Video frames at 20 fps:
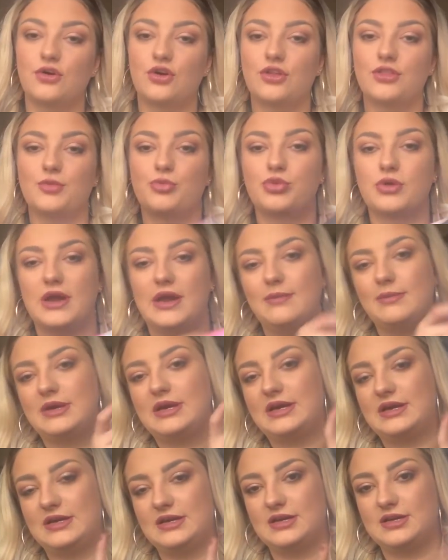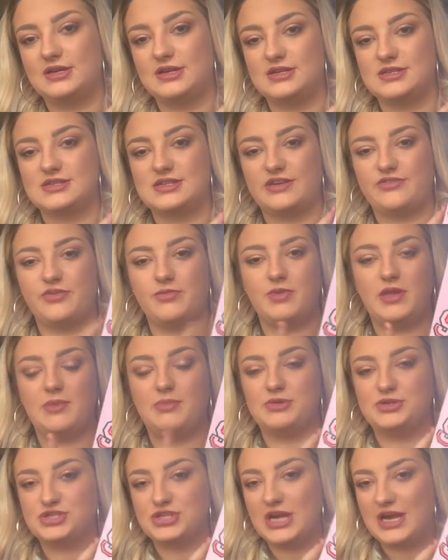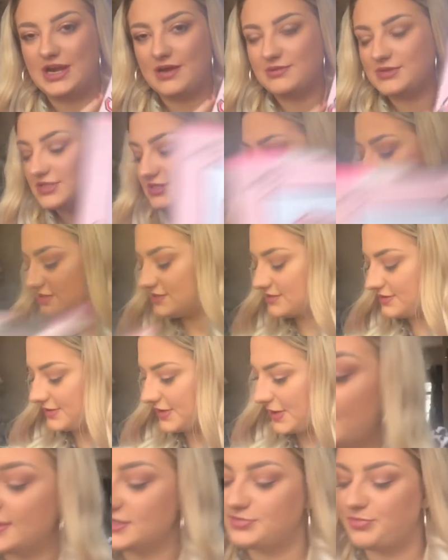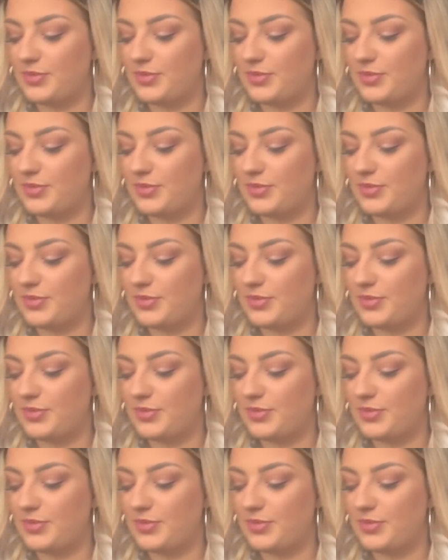got the Primark Safi B pyjamas. This